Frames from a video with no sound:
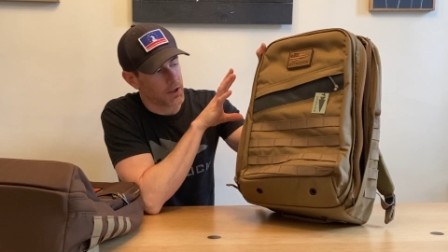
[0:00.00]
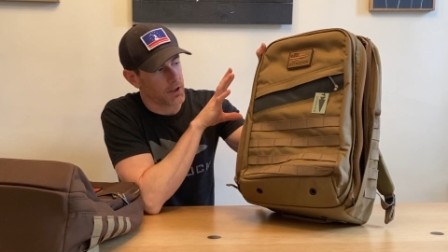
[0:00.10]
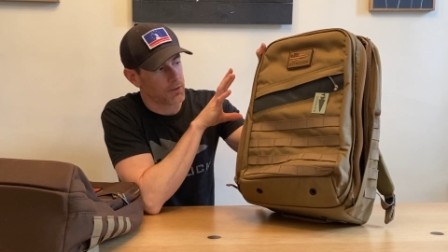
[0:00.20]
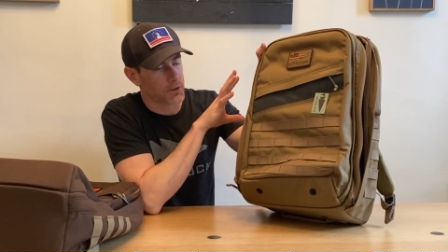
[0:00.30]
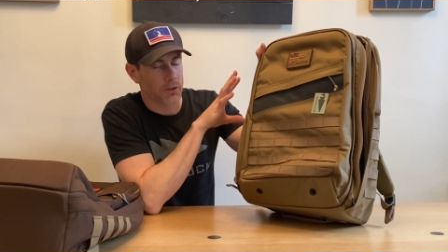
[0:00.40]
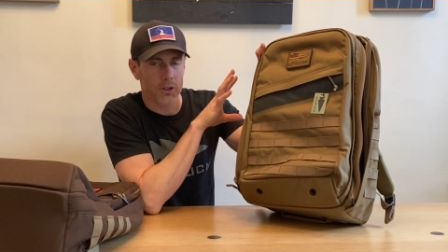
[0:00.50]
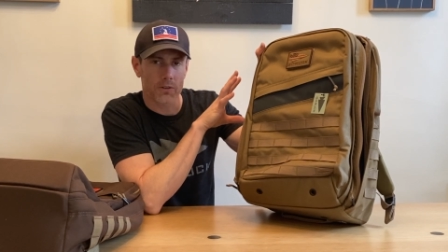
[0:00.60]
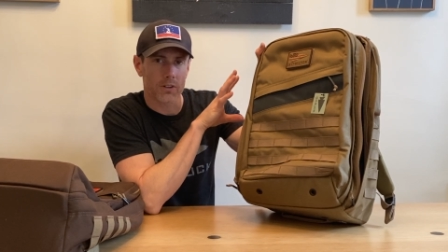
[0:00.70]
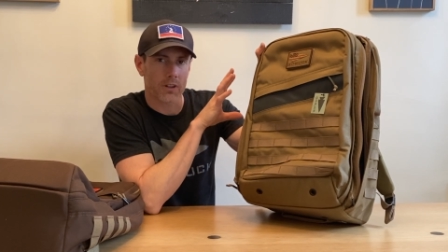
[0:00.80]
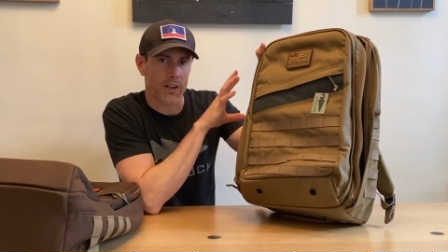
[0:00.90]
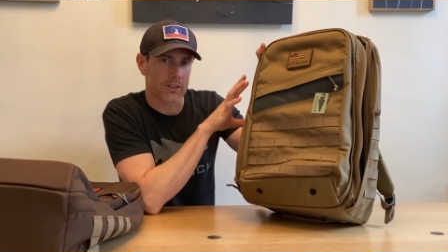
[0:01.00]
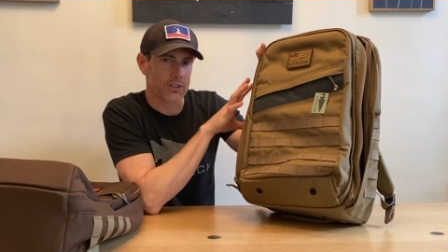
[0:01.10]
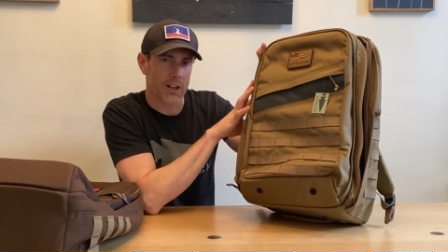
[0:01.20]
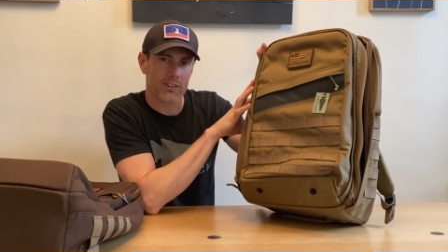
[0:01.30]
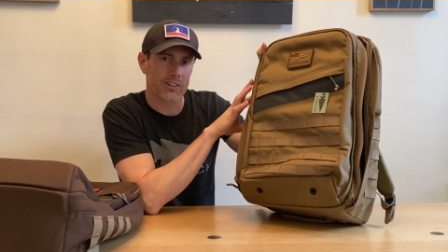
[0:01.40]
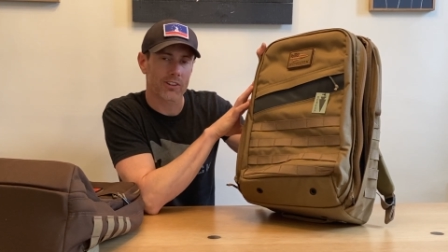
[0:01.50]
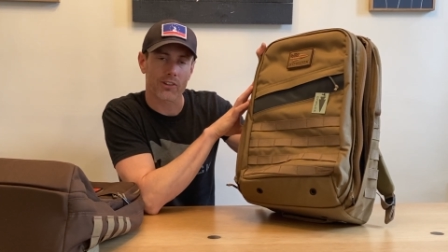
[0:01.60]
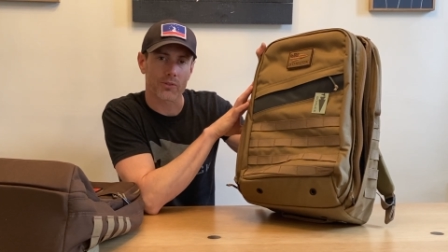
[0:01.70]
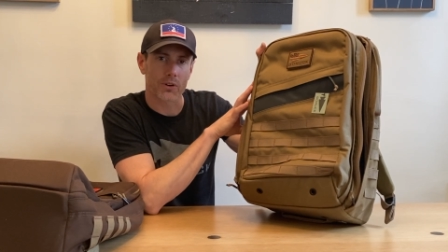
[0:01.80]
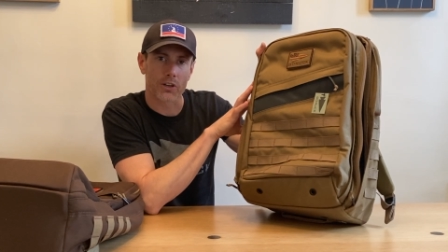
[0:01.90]
if you're looking should I just get
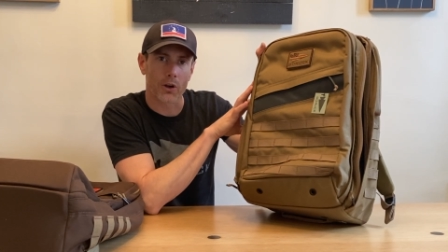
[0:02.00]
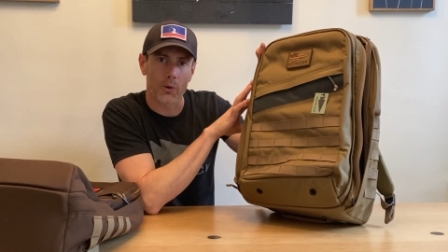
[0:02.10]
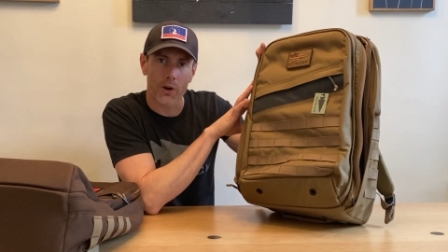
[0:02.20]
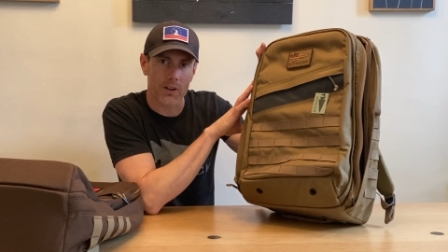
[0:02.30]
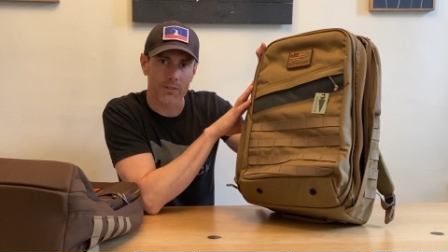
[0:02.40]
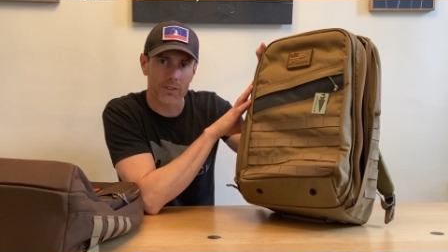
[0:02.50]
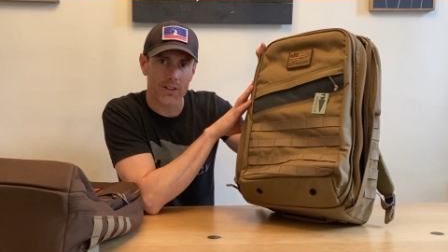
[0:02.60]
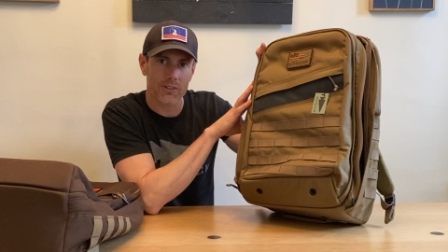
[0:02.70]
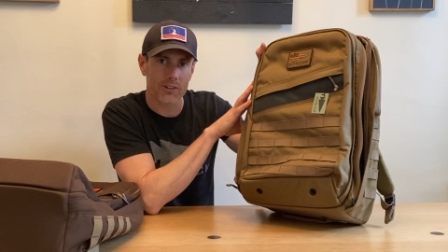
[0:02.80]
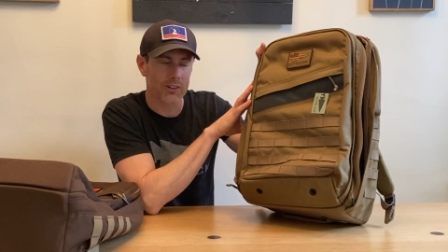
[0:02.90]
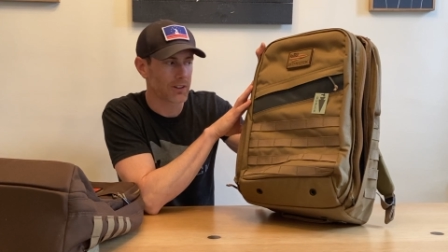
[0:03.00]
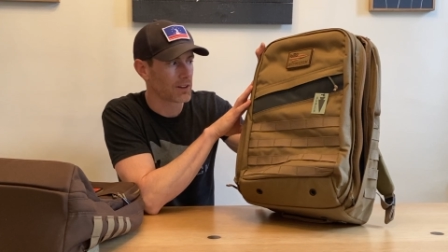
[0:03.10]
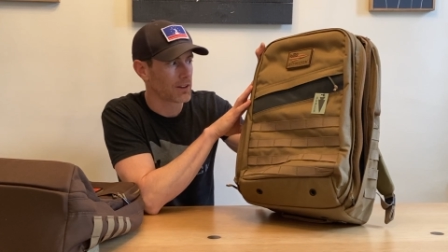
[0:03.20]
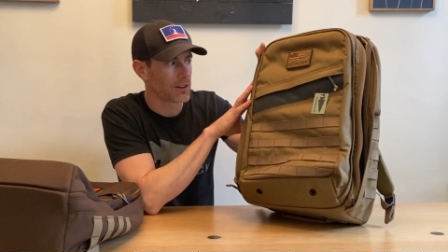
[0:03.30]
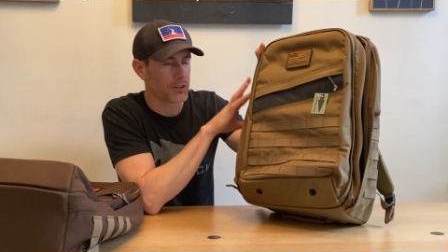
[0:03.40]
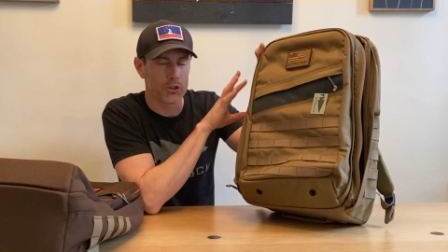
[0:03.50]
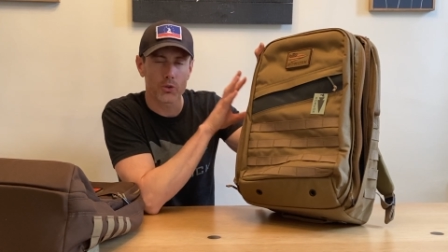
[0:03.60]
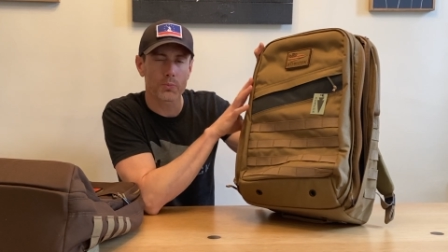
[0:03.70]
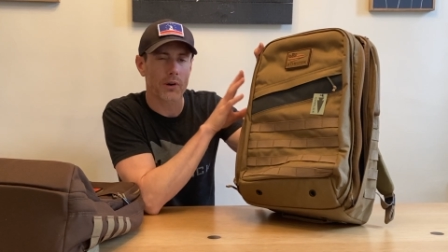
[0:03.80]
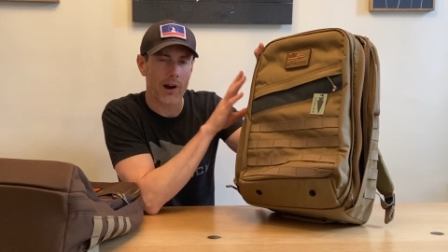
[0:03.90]
this for GORUCK events?
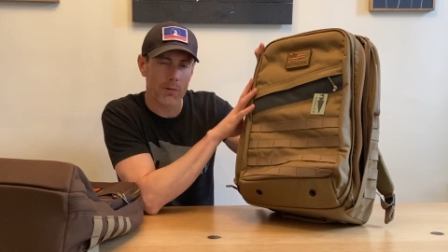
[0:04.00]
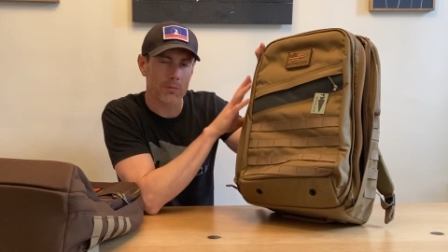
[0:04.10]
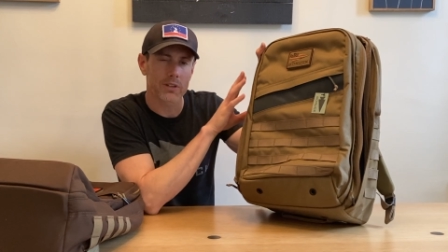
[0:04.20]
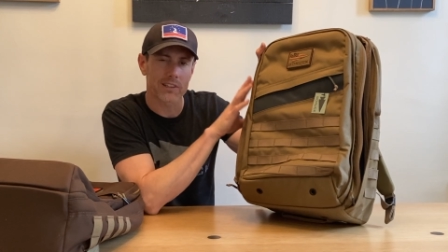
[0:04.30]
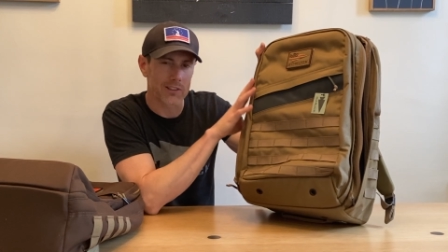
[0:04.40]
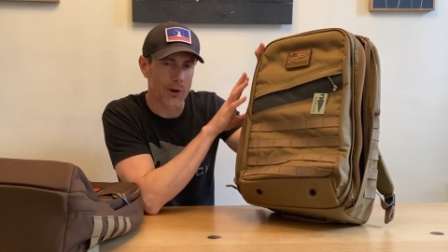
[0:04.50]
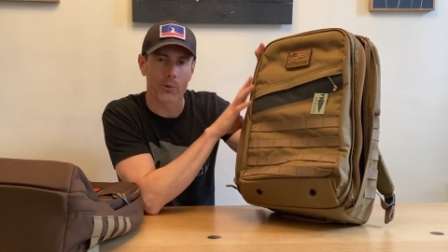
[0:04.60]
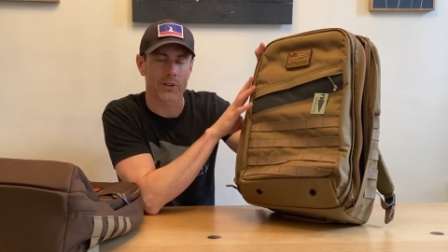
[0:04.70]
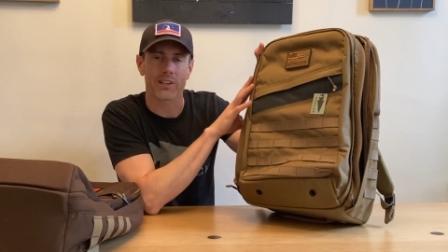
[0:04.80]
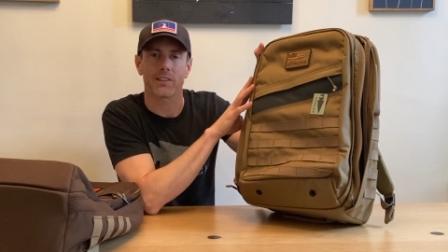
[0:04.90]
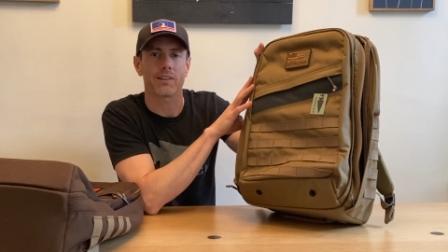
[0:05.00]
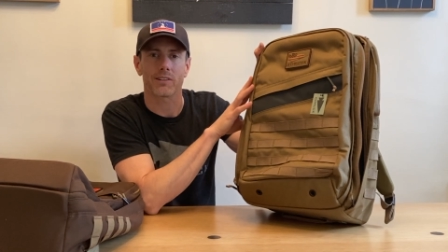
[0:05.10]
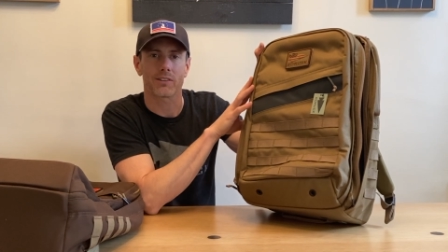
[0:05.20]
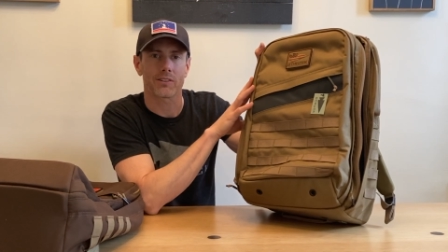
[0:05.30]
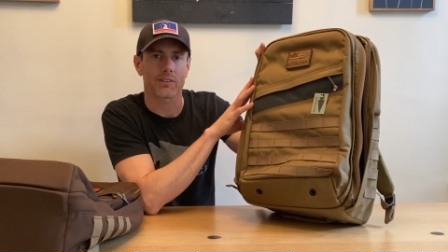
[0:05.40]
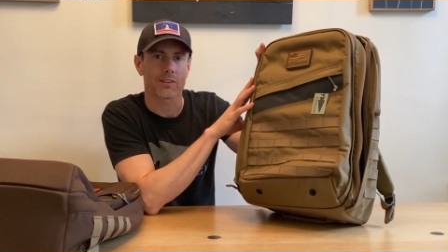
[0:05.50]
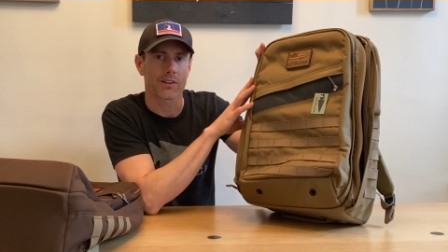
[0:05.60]
You probably don't need this.